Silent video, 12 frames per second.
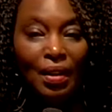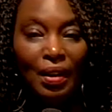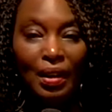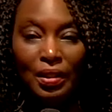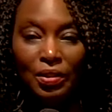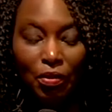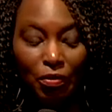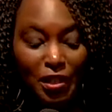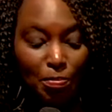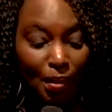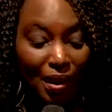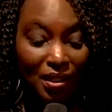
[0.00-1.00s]
So the
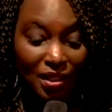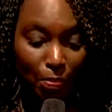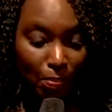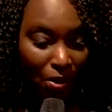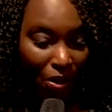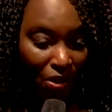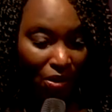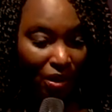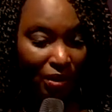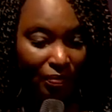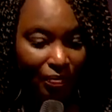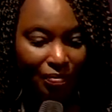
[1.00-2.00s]
first part is a prologue.
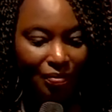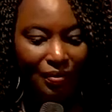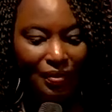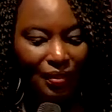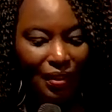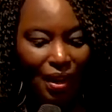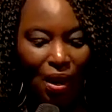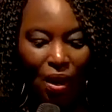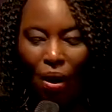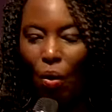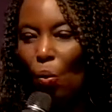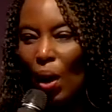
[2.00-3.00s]

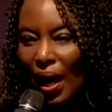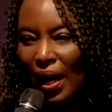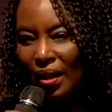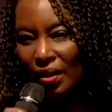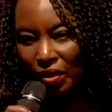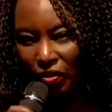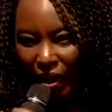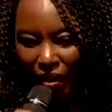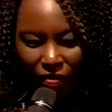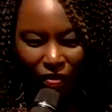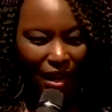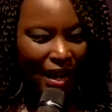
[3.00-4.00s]
Why the
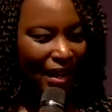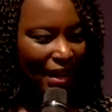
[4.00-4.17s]
dragonfly?